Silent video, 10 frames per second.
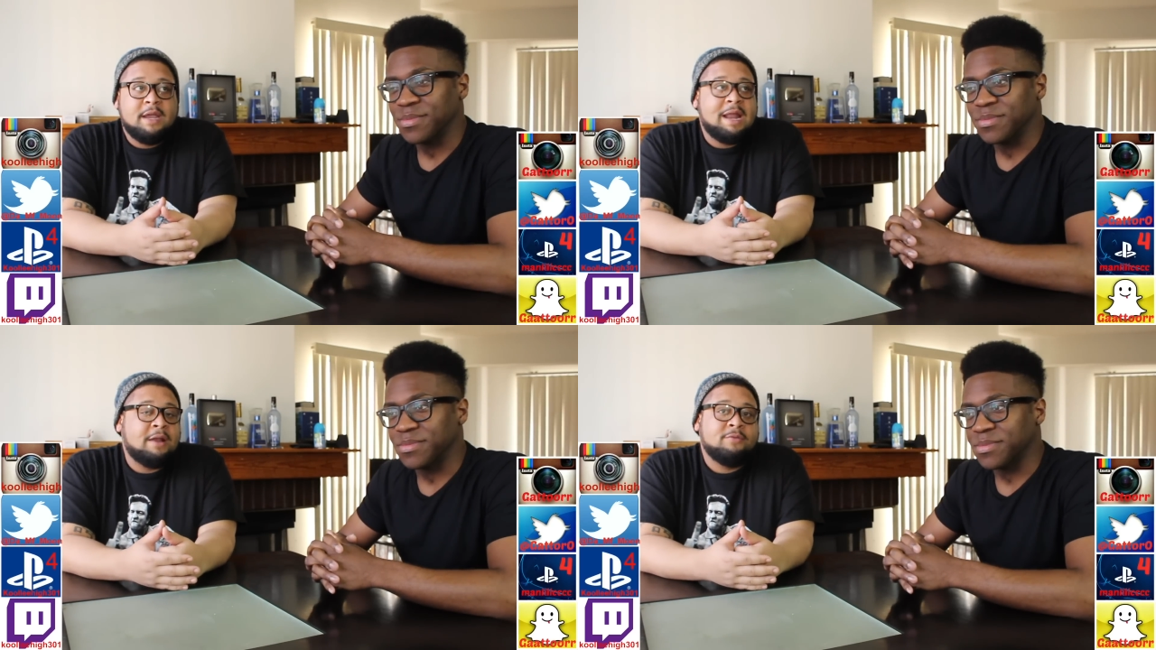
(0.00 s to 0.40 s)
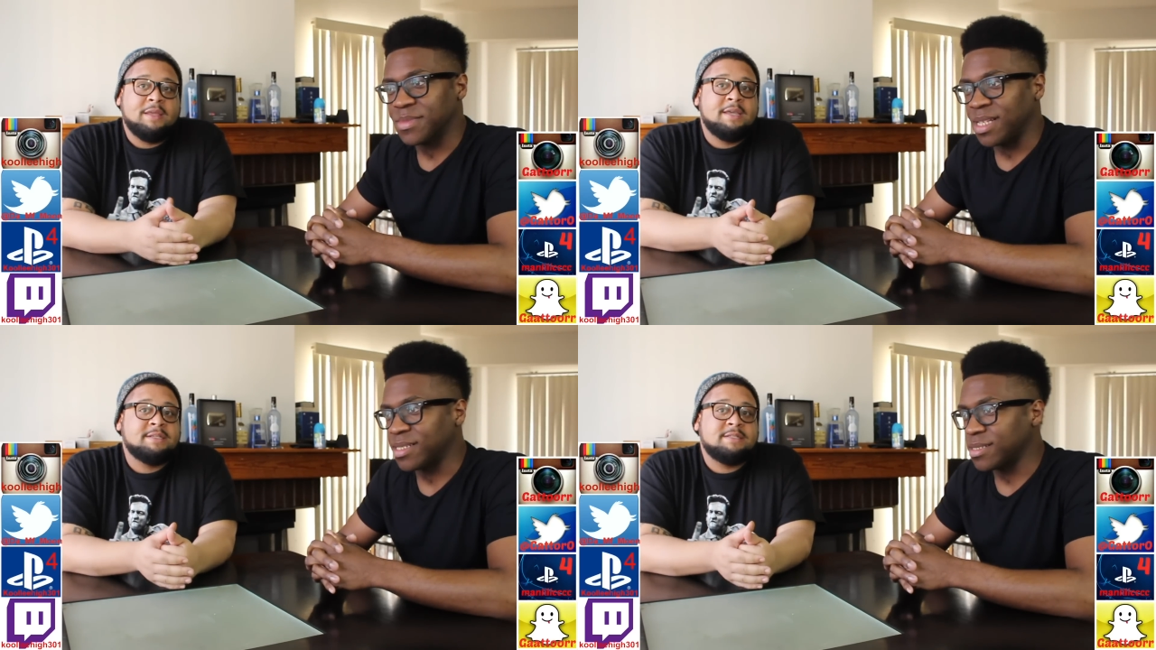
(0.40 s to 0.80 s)
Speaker 1: and I don't
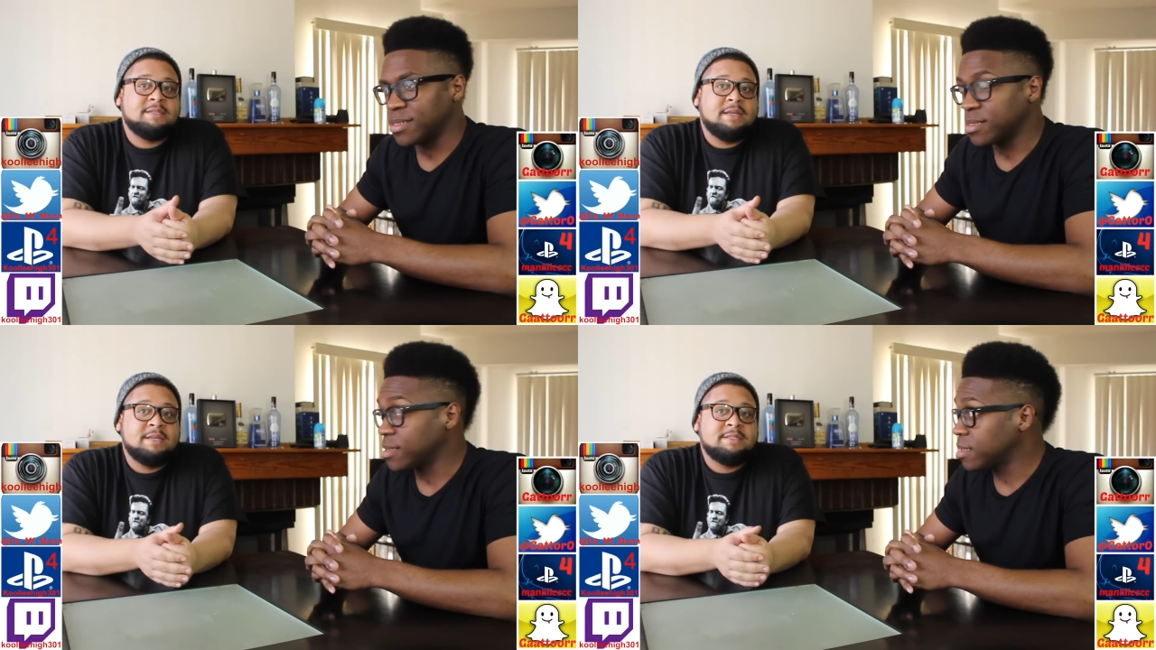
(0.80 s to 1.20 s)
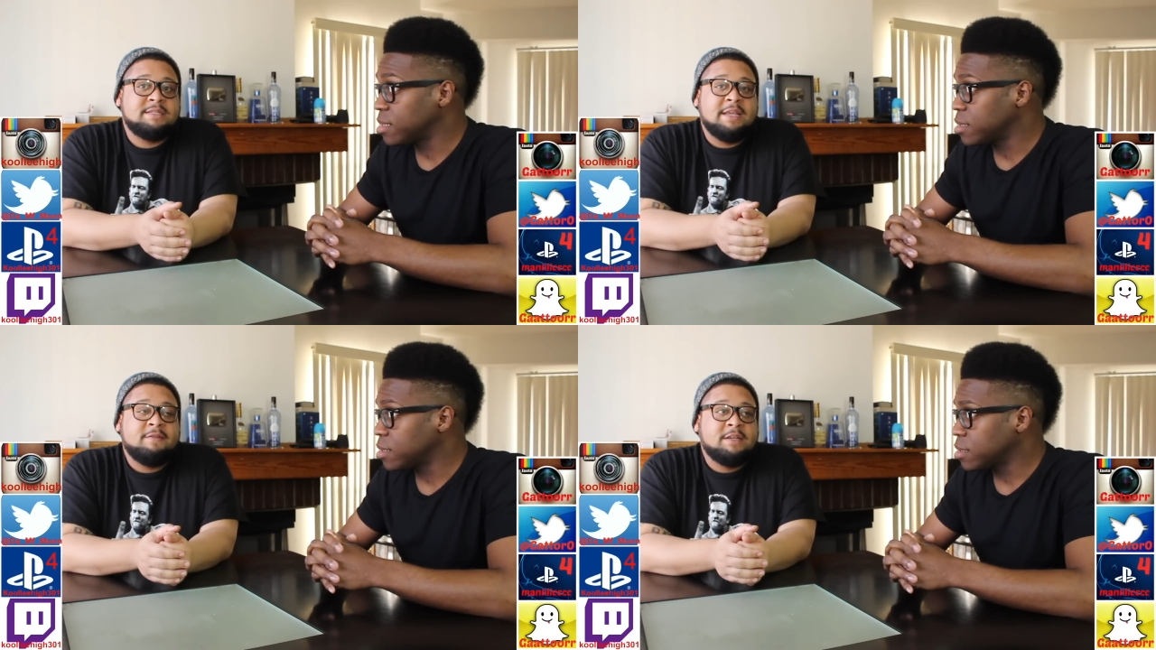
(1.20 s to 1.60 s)
think That's, his
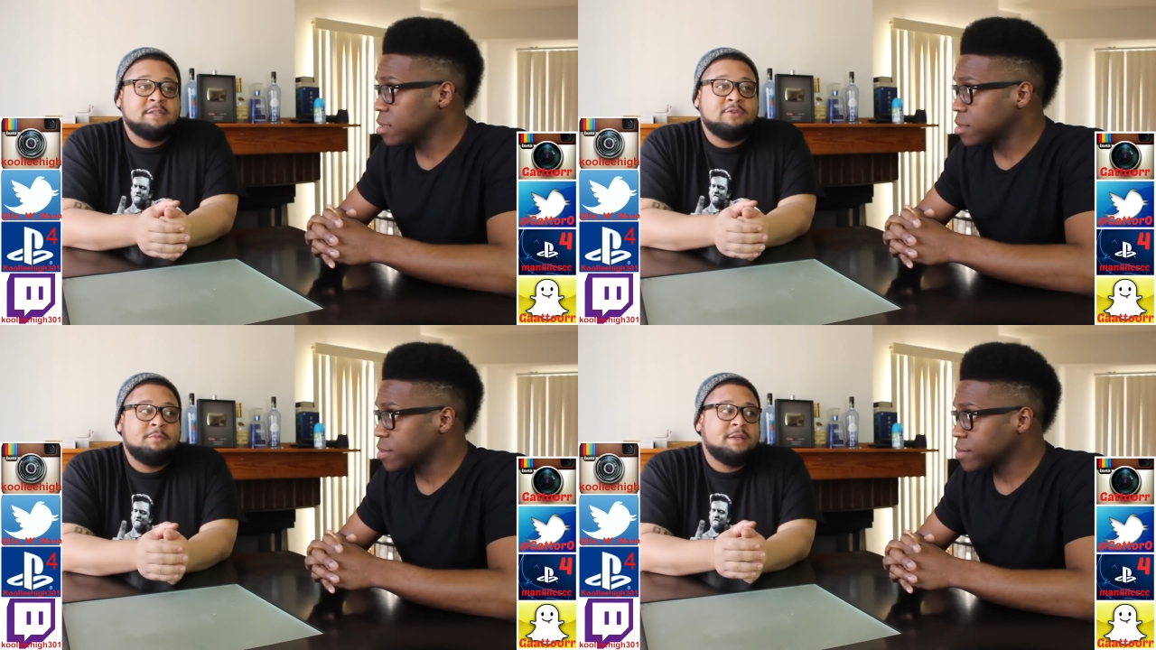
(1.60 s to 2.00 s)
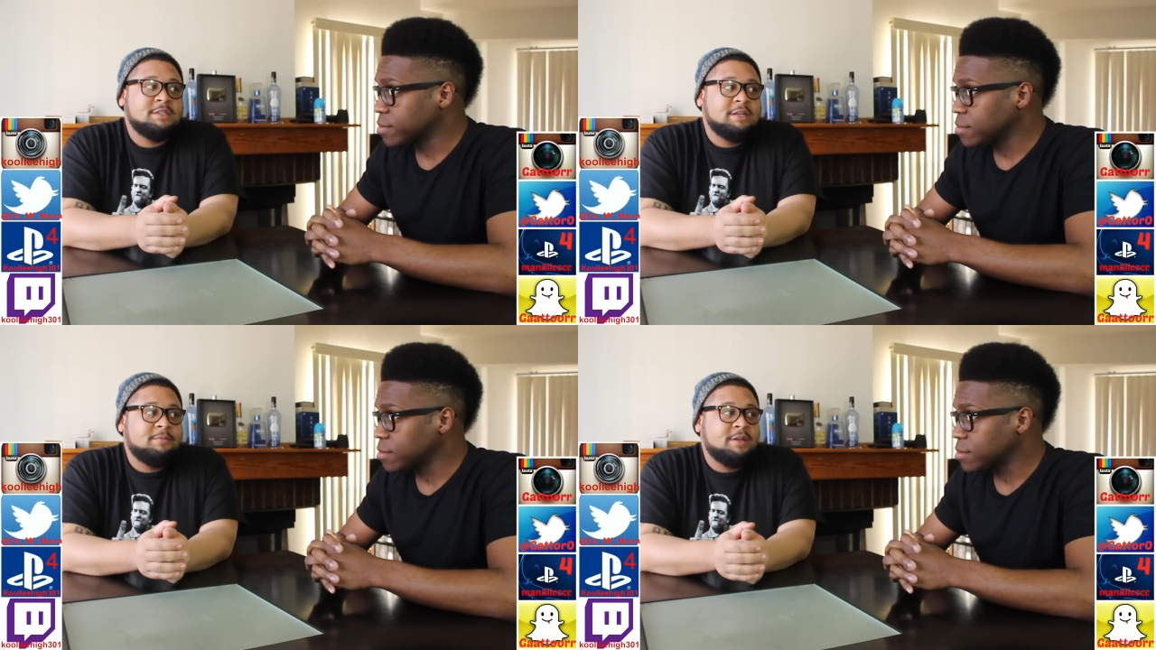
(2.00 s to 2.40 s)
his safety is going to be
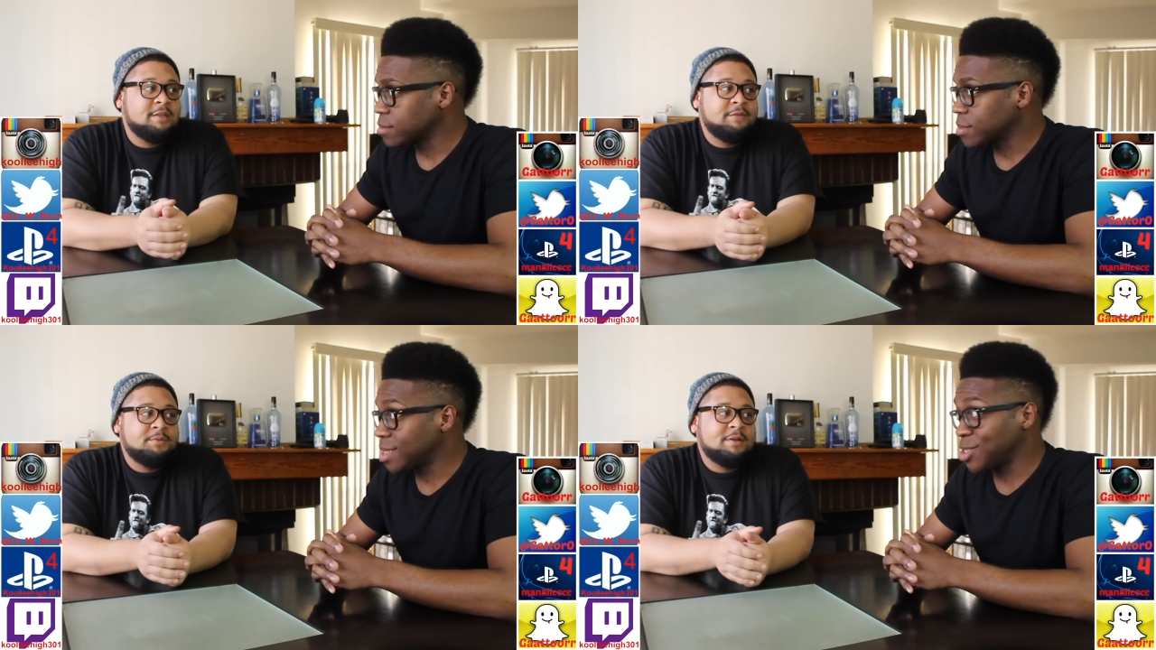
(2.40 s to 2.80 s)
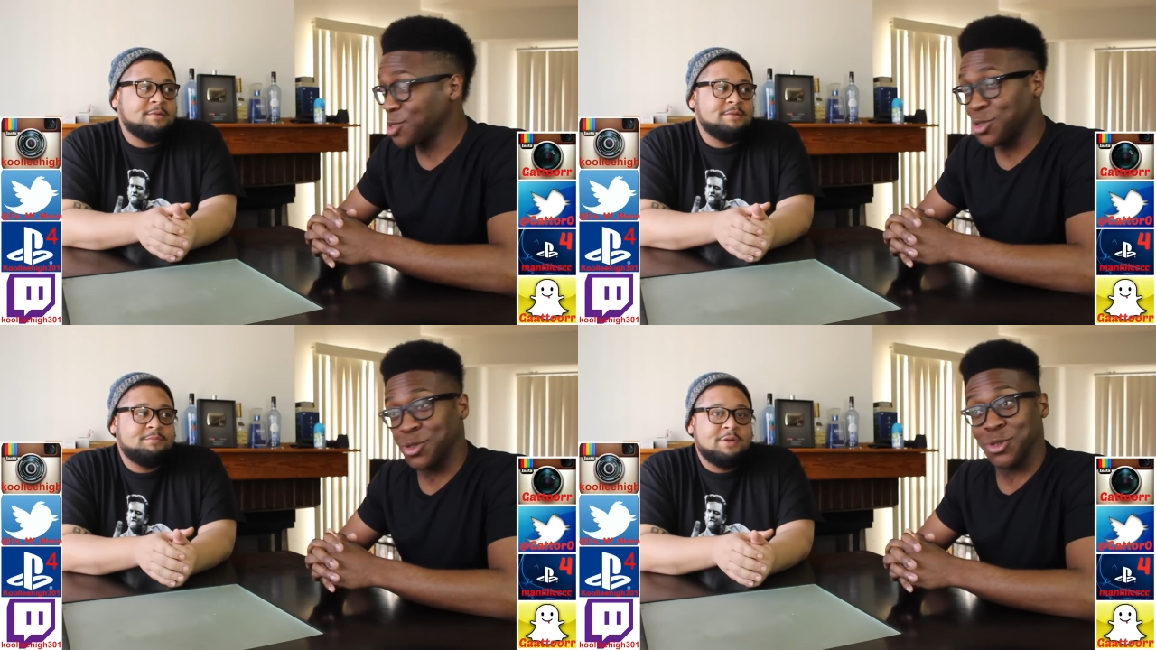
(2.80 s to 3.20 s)
in jeopardy if he
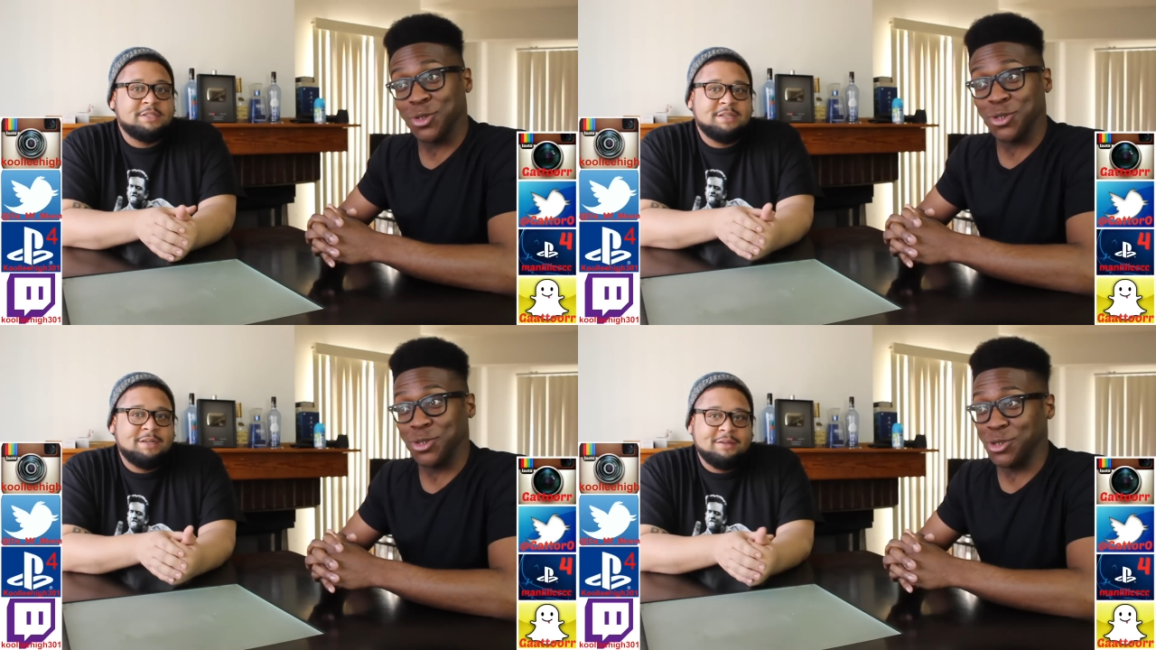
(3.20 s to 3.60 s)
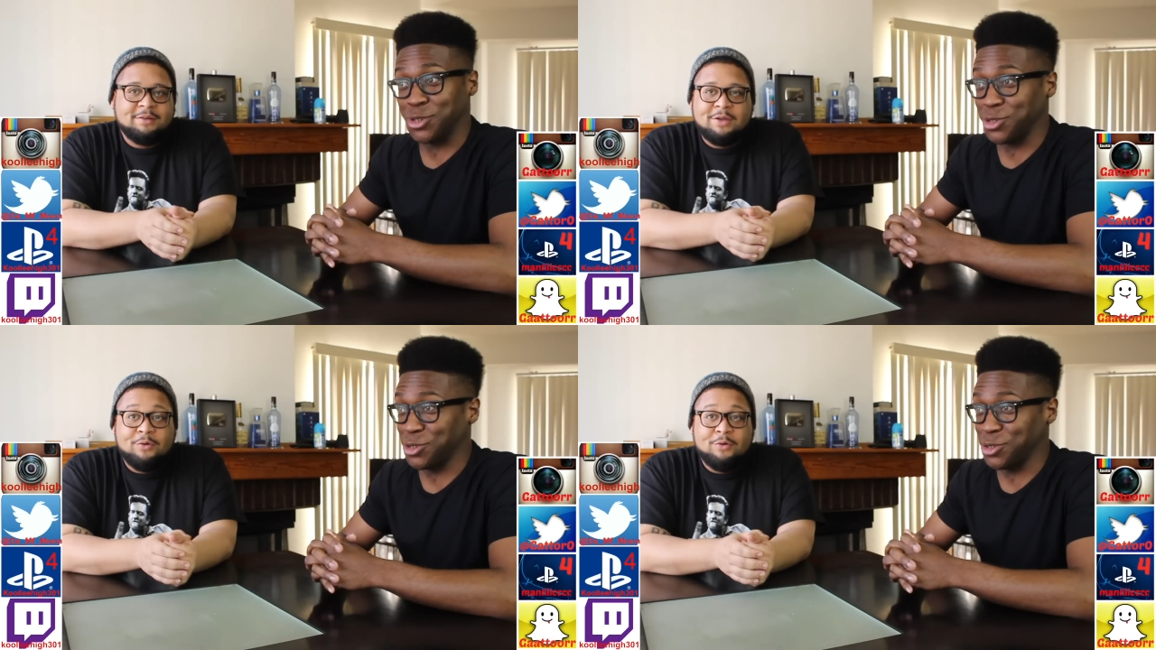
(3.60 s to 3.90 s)
becomes president.